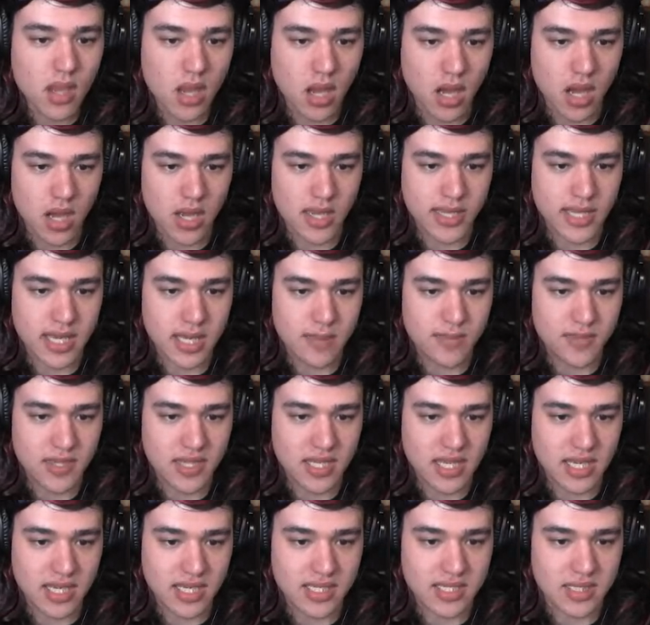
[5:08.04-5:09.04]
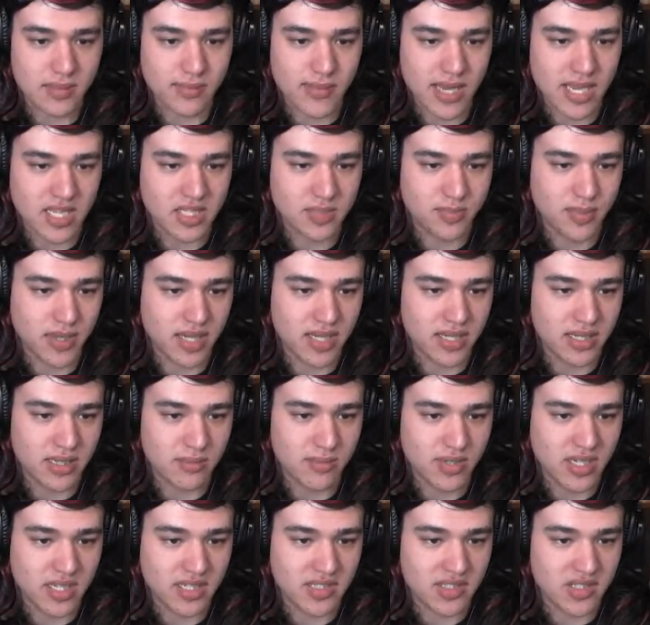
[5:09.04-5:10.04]
Oh, I keep thinking it's a mouse button,
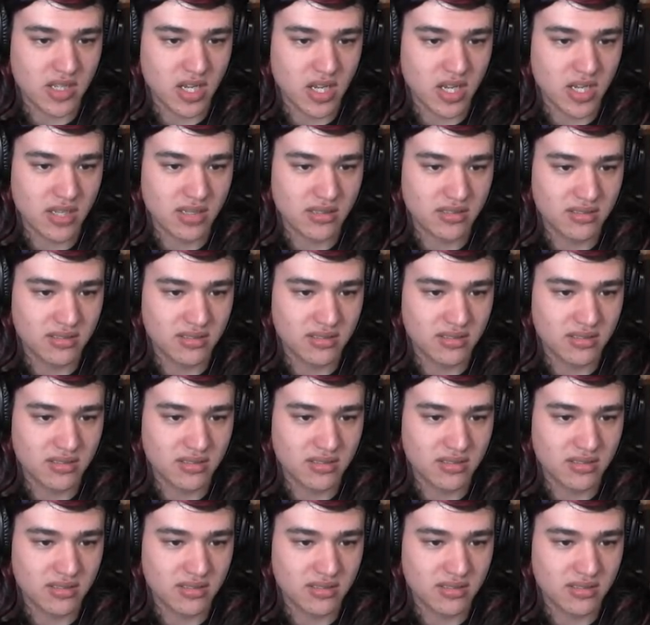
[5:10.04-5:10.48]
but it's not.